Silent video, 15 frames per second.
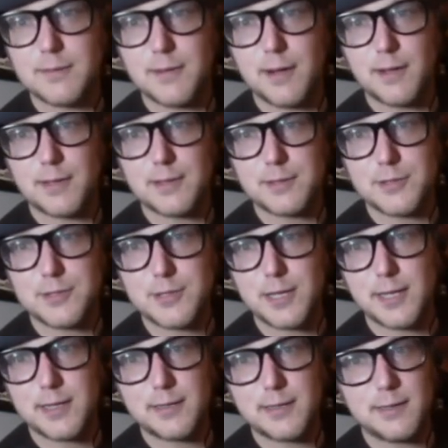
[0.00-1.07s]
honest
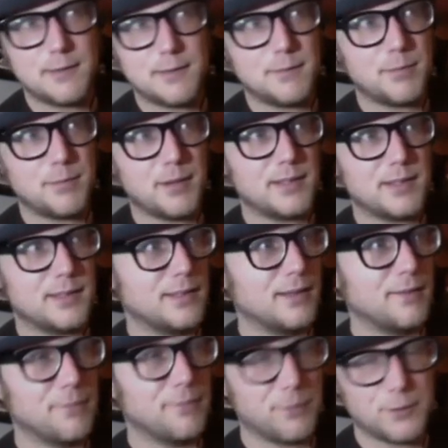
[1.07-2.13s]
shit. But
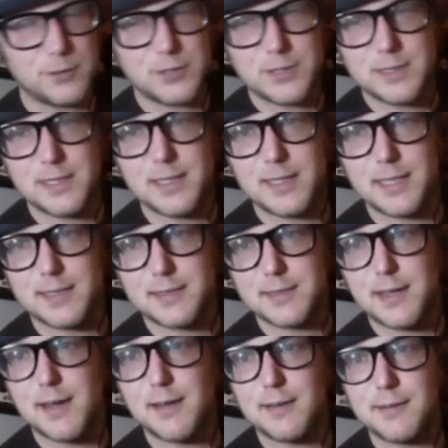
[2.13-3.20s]
unfortunately, that's
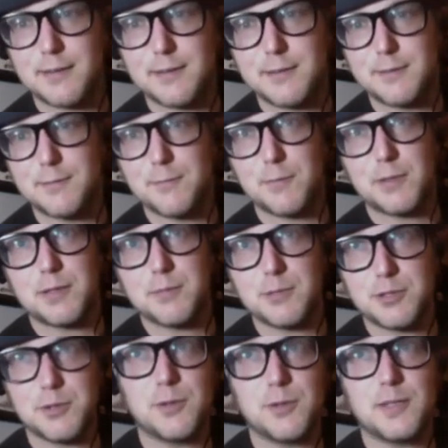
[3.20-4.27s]
not what the
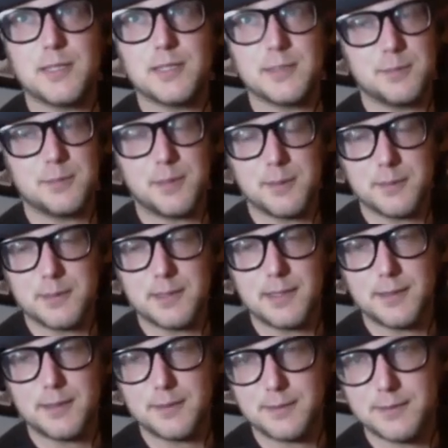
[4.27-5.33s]
majority is probably
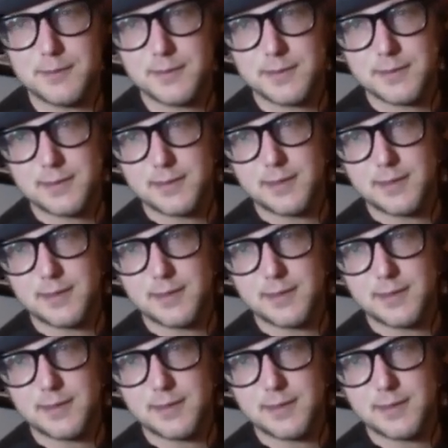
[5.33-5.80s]
now these